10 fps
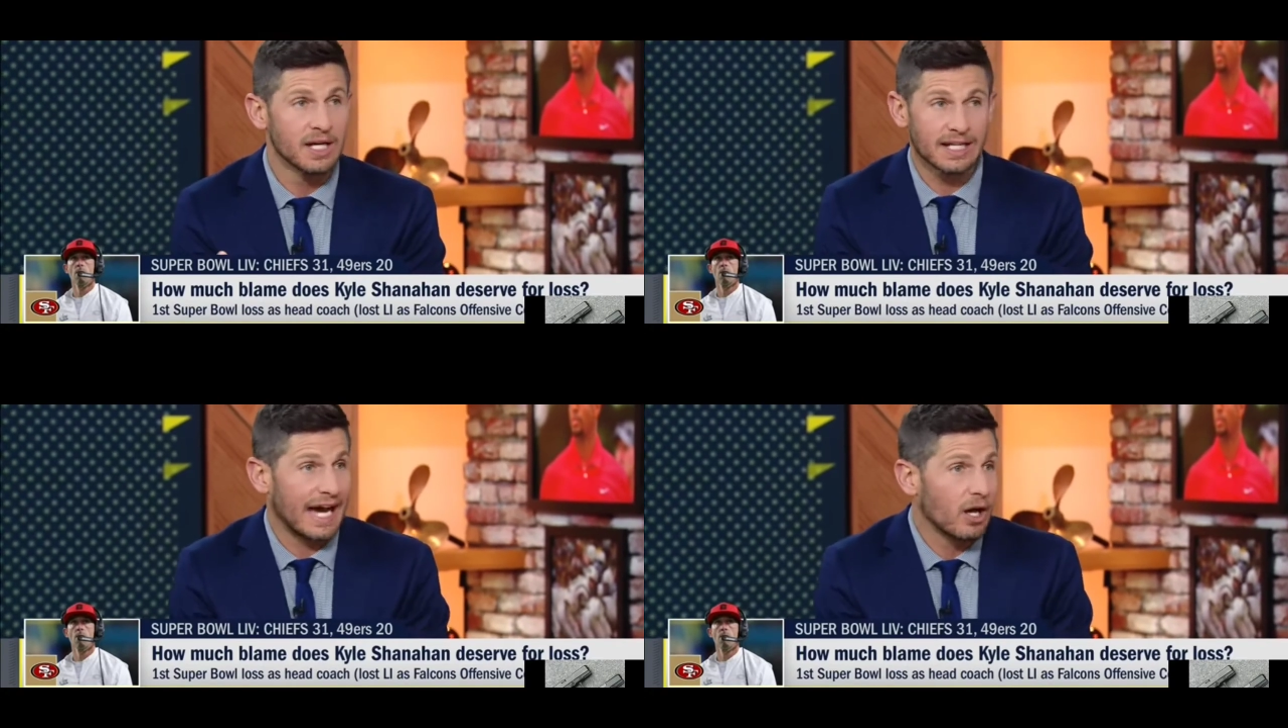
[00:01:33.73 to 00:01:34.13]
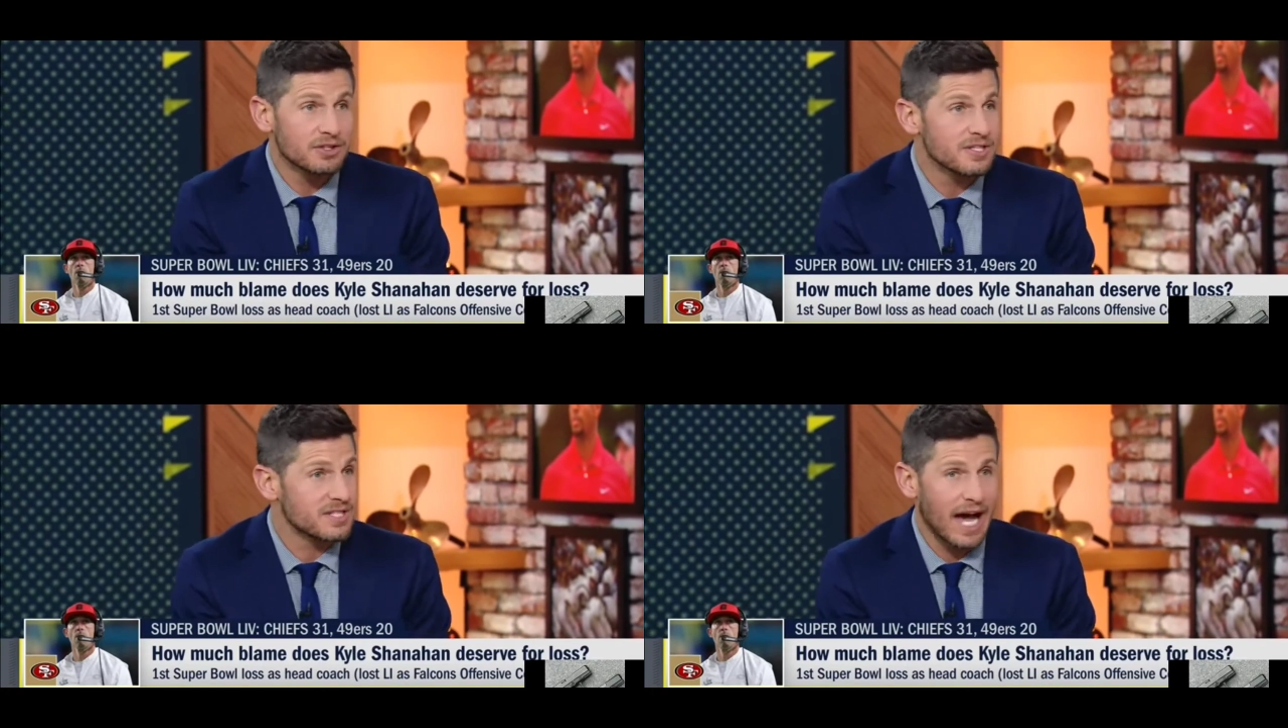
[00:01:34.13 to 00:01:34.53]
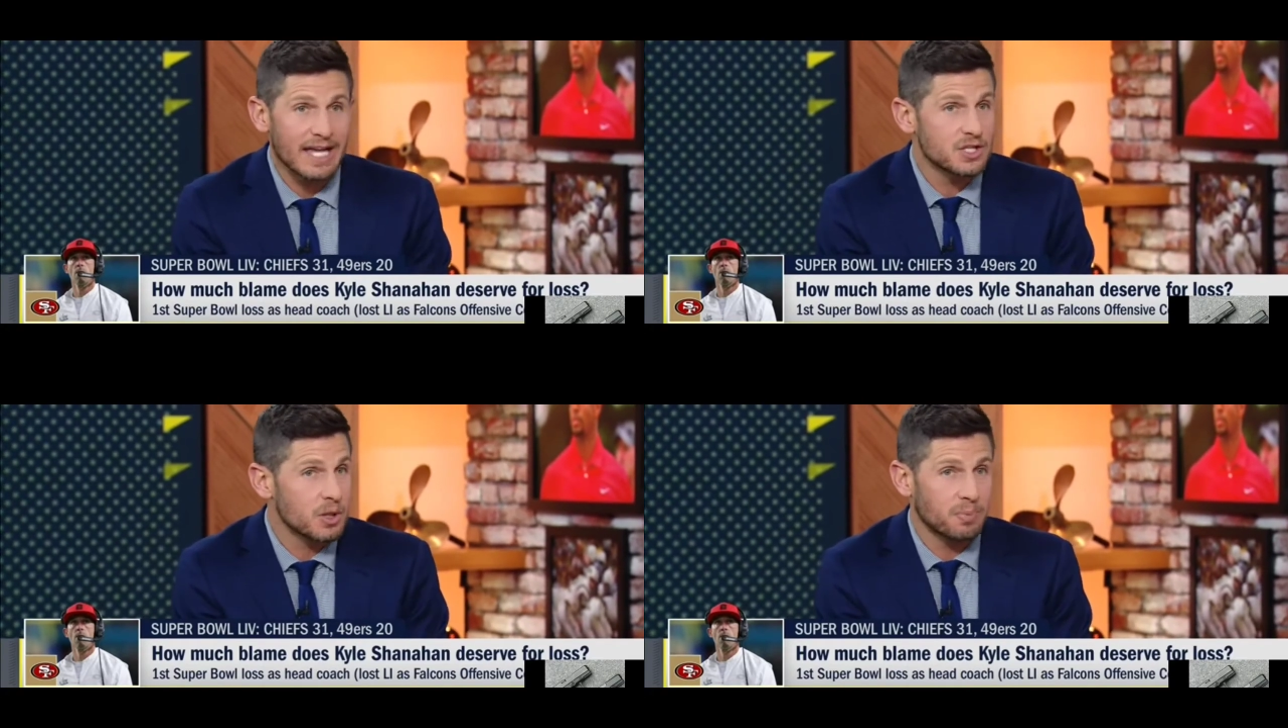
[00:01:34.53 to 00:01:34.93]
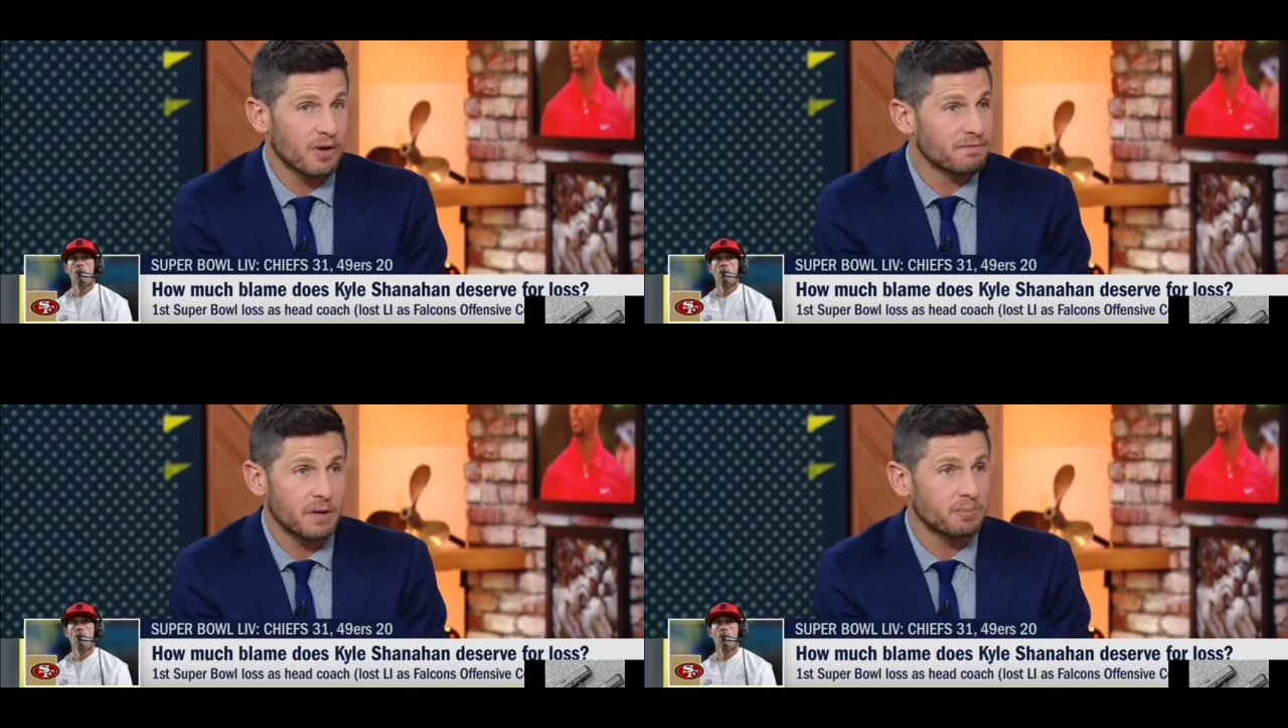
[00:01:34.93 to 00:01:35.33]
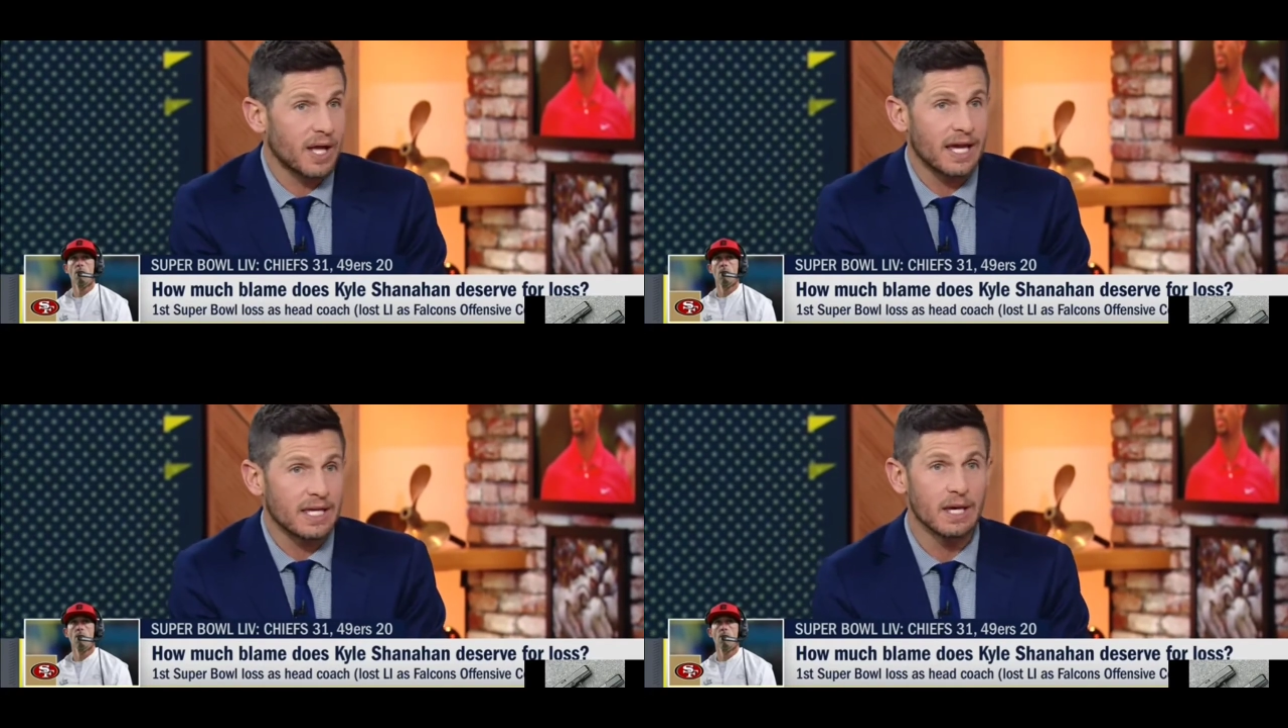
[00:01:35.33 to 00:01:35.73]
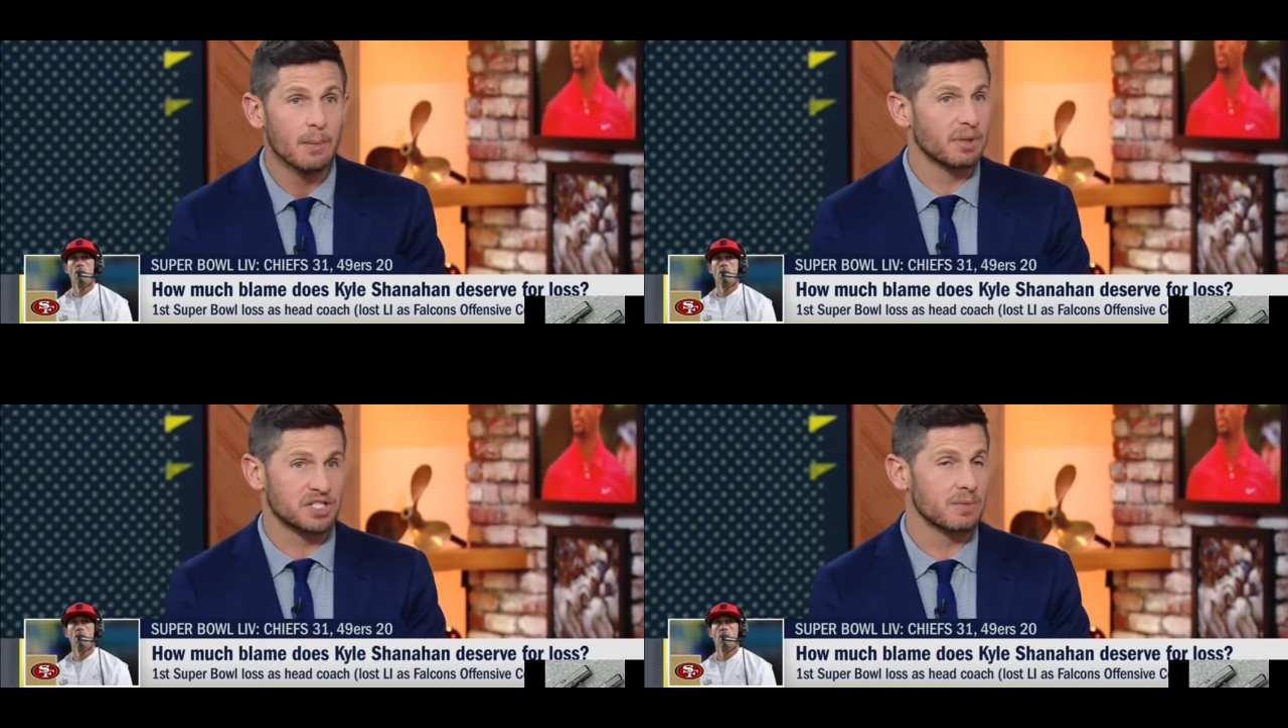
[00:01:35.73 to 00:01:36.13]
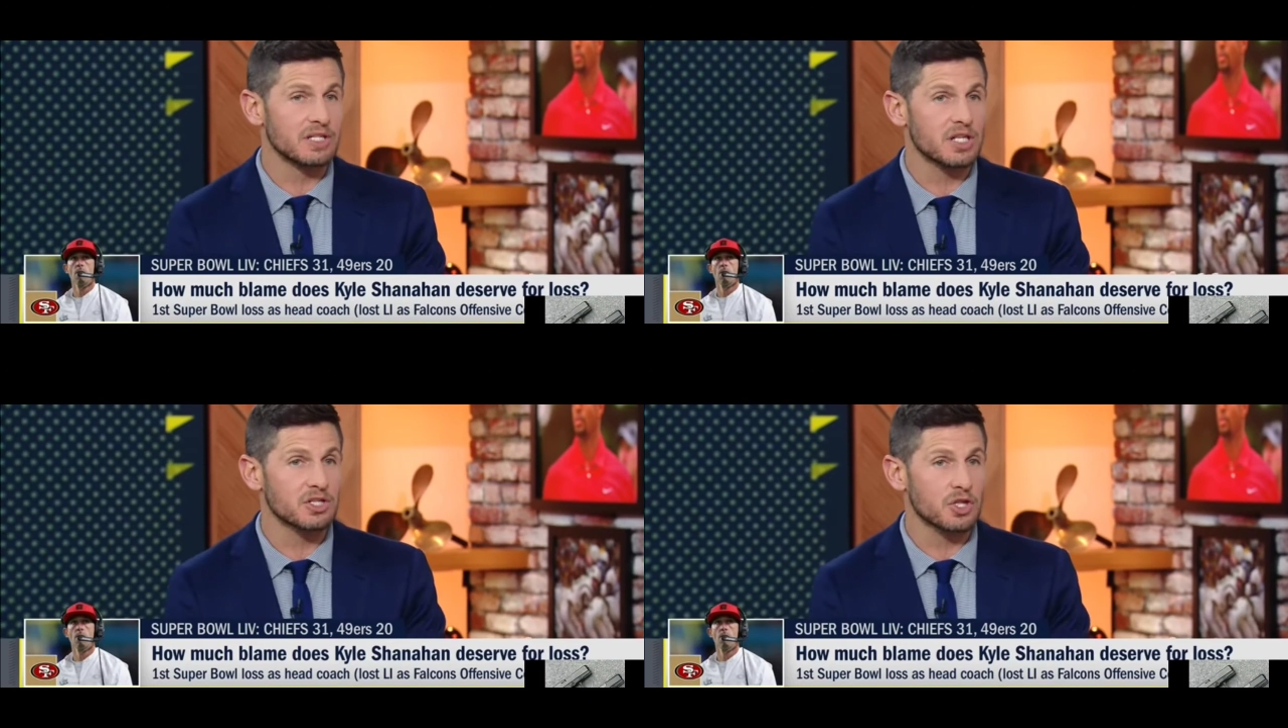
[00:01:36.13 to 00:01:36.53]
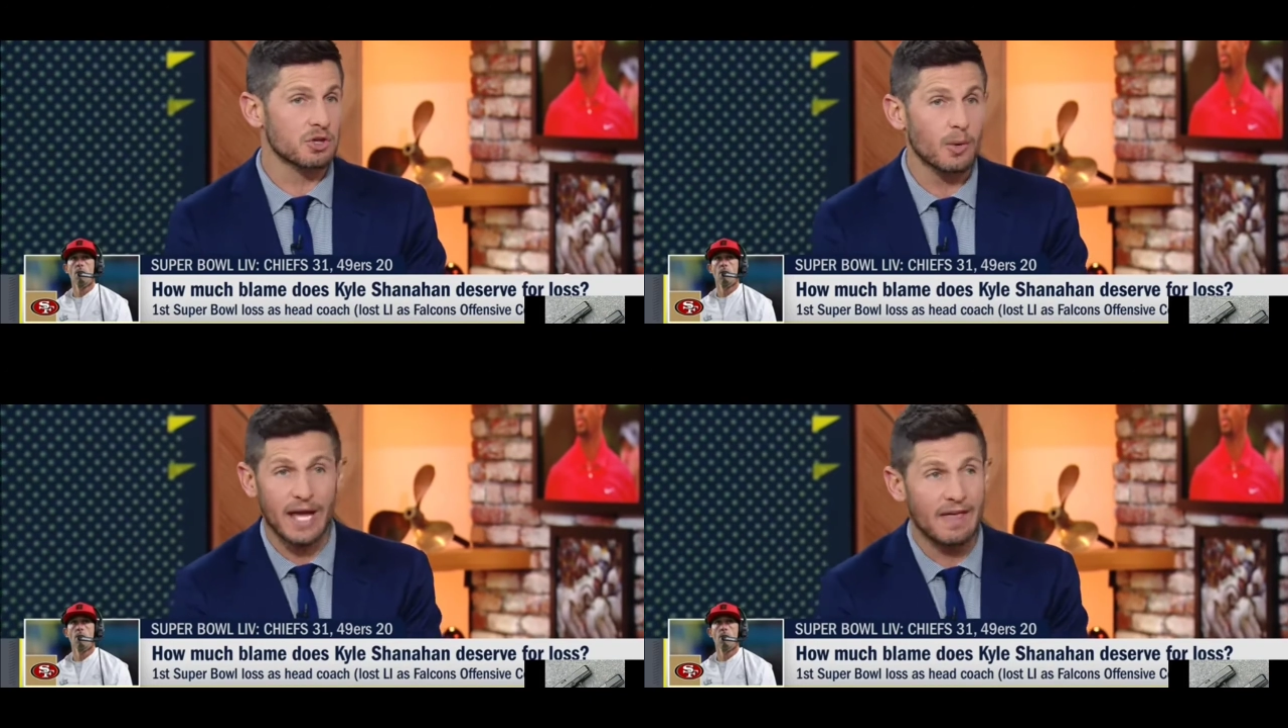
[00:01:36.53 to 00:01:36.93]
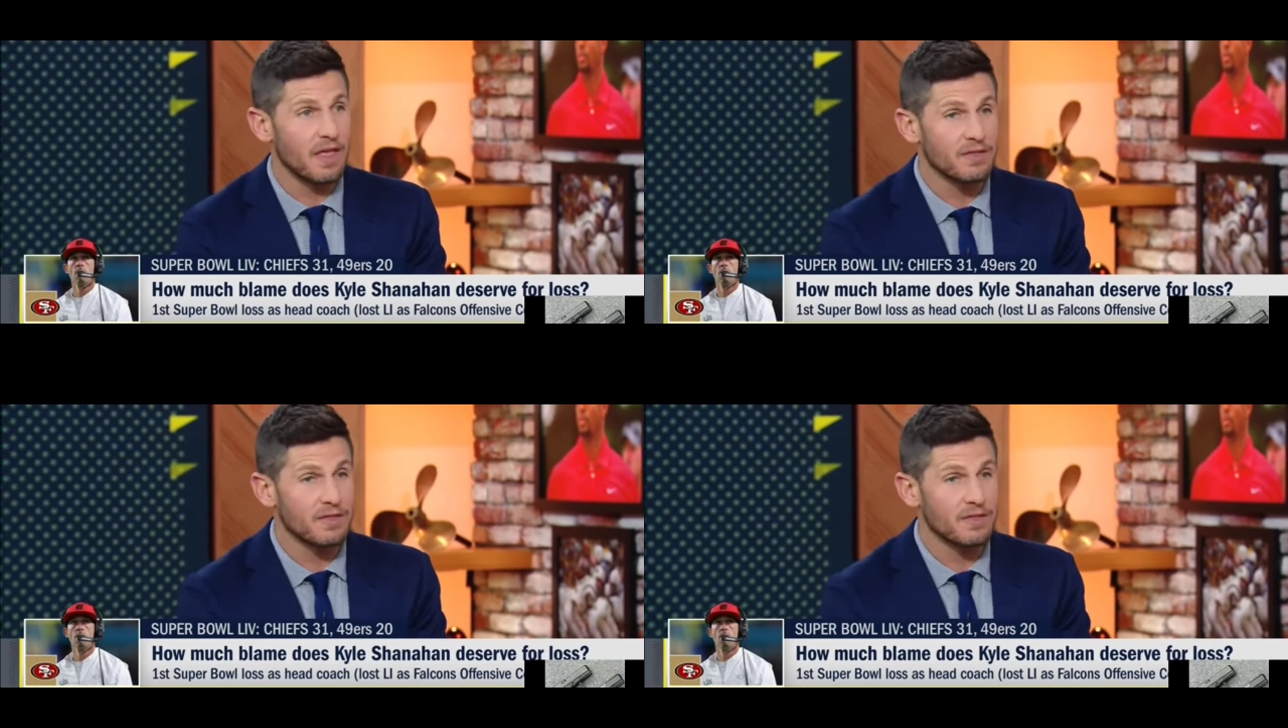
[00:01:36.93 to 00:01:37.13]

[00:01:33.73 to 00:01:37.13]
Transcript: Kyle designs the perfect play, but Jimmy G doesn't throw it.